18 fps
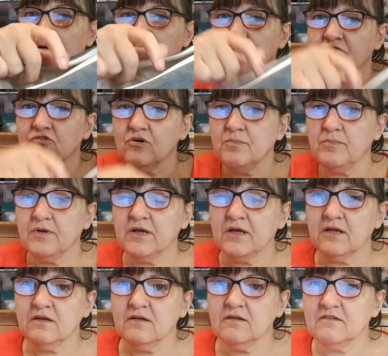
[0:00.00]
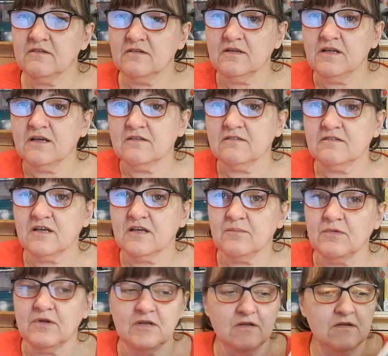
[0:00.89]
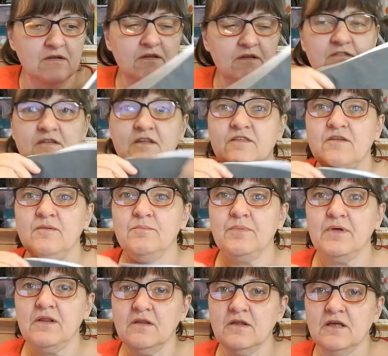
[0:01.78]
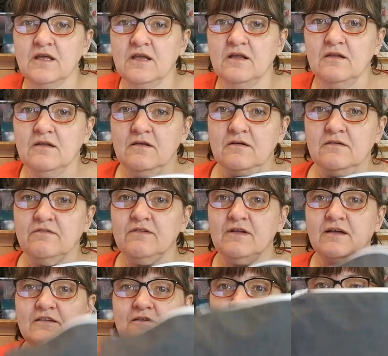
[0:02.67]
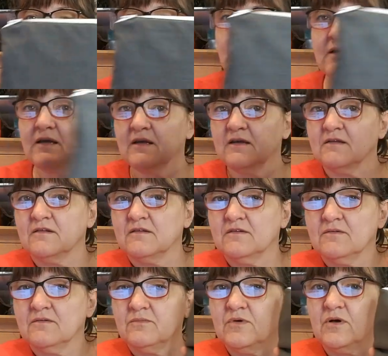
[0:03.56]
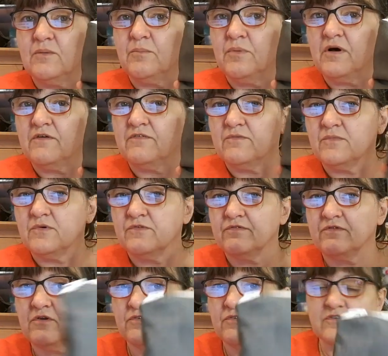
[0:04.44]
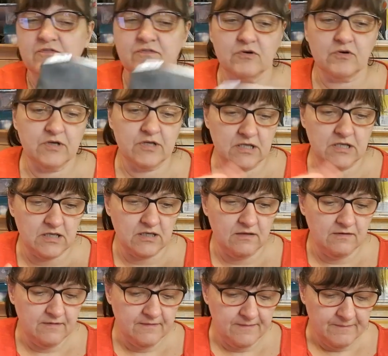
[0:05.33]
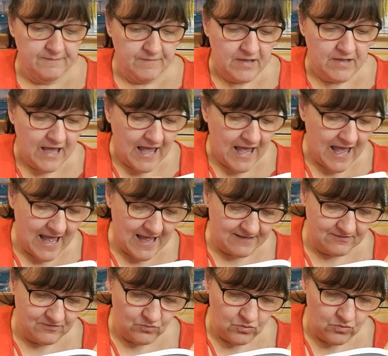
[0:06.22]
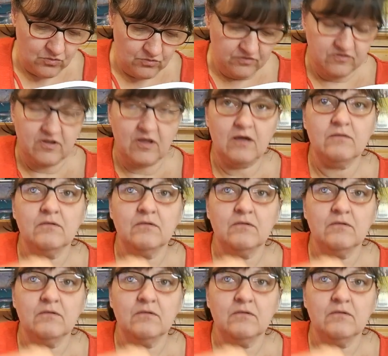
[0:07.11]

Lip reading: drop it in till next time, and there's nothing bulky. That fat pancake, well, apart from what floss I've got in there. And also,